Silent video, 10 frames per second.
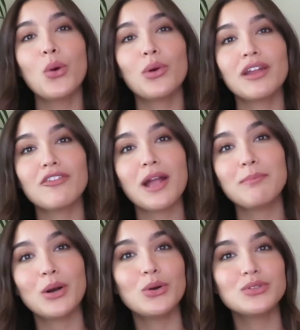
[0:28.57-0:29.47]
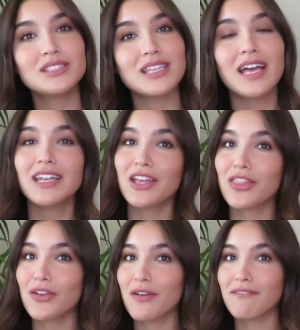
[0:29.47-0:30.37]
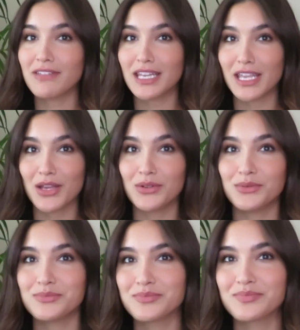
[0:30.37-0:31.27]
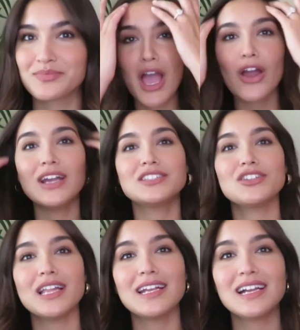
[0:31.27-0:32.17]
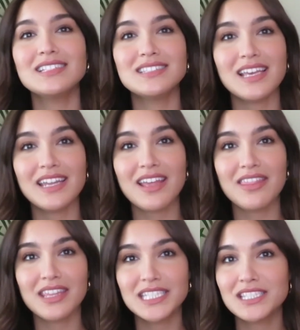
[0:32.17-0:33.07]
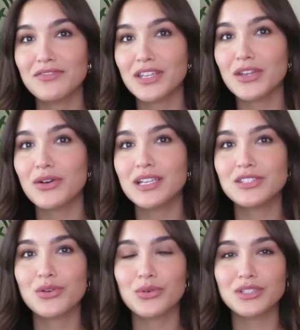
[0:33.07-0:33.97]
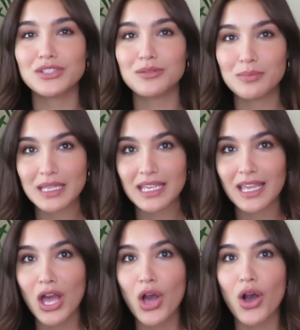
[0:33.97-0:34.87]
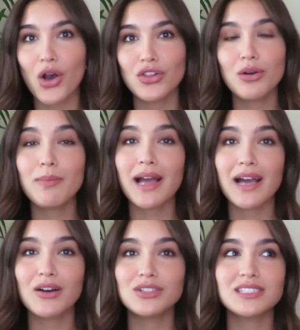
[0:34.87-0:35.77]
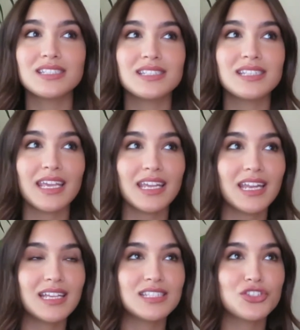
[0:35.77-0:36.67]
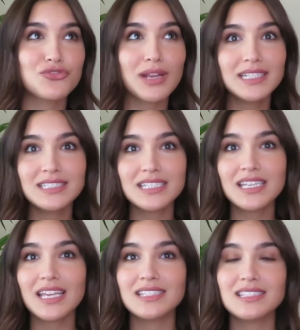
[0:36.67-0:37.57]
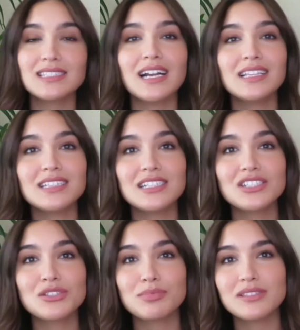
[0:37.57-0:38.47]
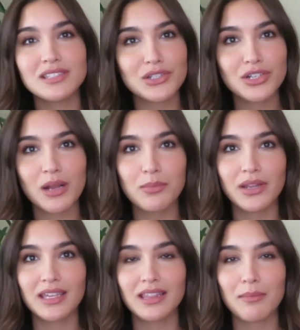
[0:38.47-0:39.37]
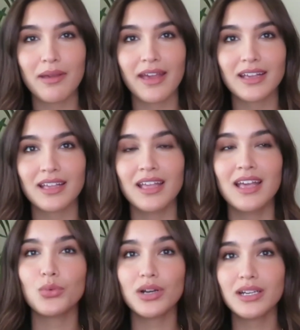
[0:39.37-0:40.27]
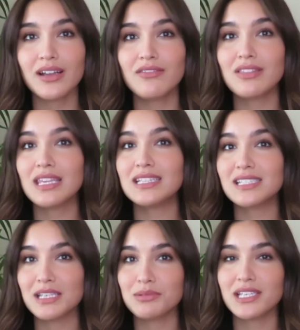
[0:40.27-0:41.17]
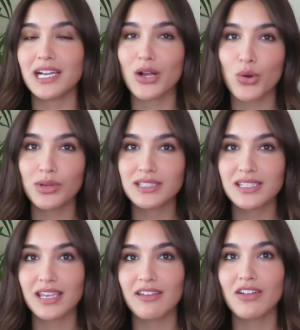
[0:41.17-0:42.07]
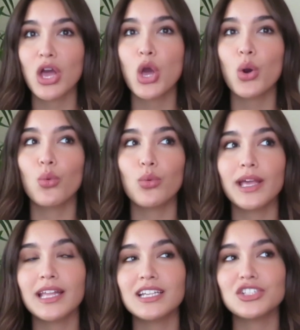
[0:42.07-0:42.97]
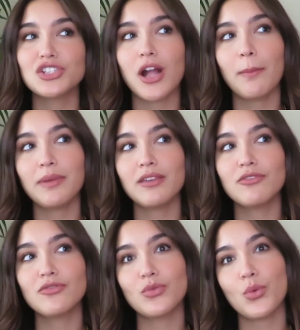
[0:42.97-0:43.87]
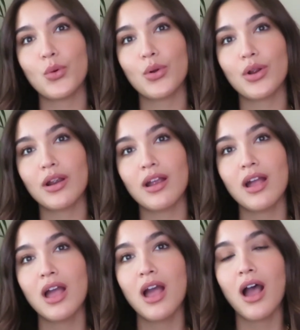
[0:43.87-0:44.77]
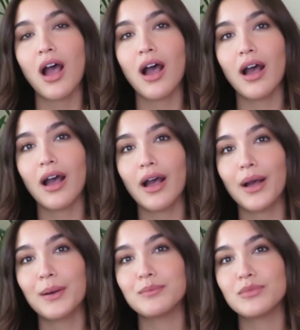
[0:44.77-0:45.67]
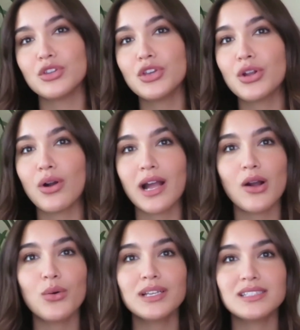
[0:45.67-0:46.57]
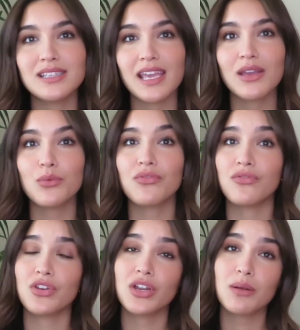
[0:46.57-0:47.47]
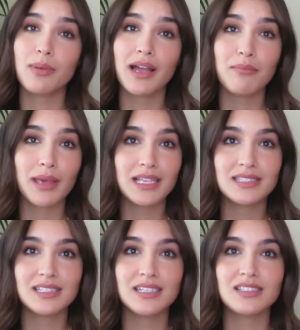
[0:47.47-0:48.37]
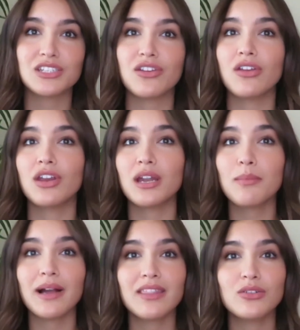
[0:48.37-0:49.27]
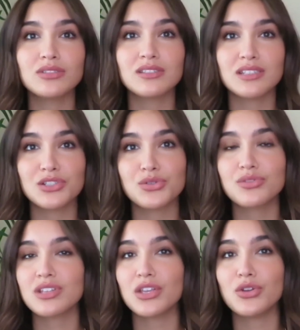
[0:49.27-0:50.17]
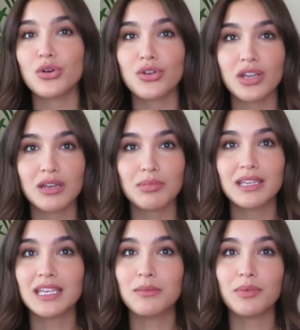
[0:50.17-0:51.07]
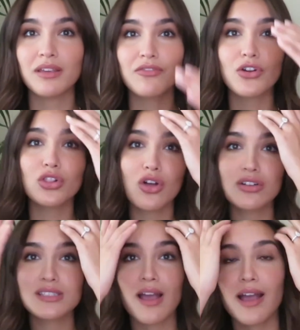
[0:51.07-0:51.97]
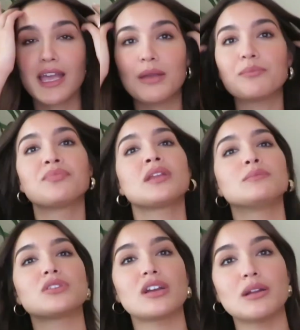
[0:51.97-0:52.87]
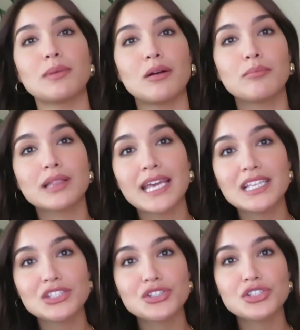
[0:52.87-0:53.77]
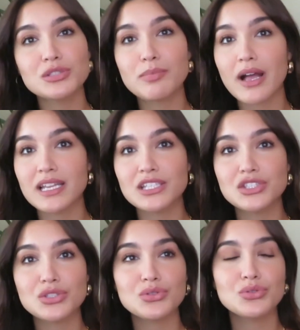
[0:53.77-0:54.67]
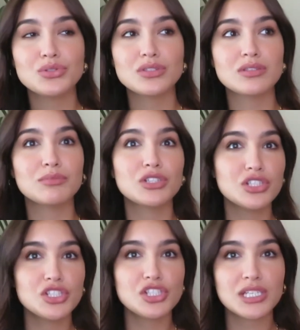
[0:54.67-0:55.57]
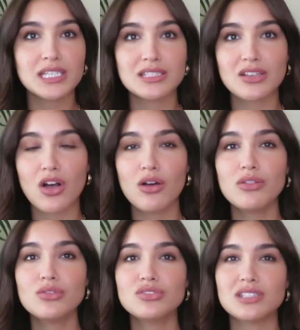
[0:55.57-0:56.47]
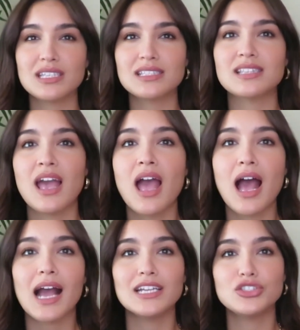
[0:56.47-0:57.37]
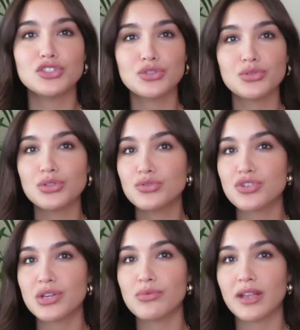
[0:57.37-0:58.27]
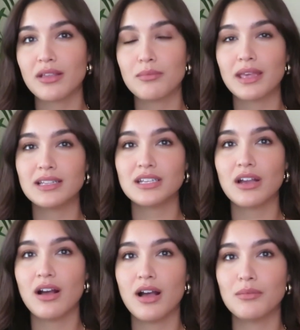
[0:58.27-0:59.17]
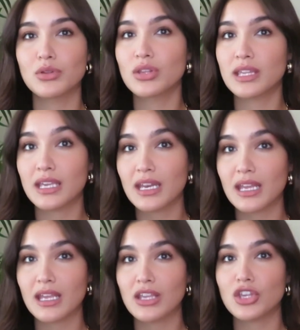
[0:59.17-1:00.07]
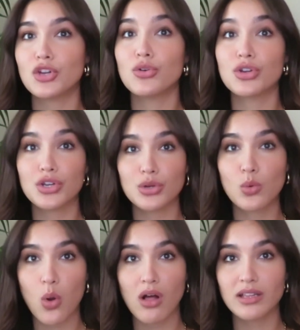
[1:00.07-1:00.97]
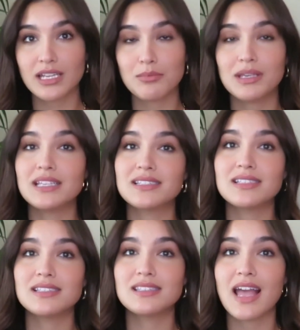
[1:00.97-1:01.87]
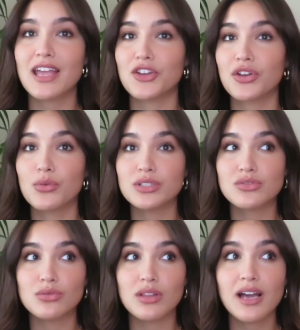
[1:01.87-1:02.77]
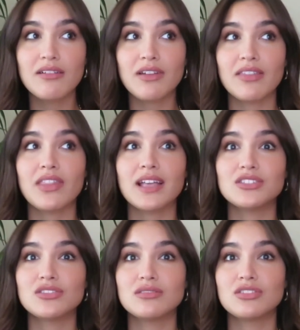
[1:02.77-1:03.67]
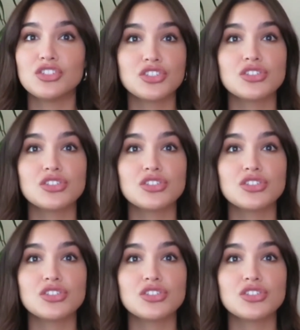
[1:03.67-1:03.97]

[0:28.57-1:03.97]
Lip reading: whenever I post another video. All right, so like I said, this video is going to be all about staying trendy and stylish but still not breaking the bank. One of the tips that I always give when shopping for, you know, I always say if you're gonna buy basics and you're gonna buy those essentials that you know you're gonna be keeping for a long time, talking about blazers, bodysuits, some good jeans, all of those things, I do usually recommend getting, you know, good quality pieces that you're going to love and that you're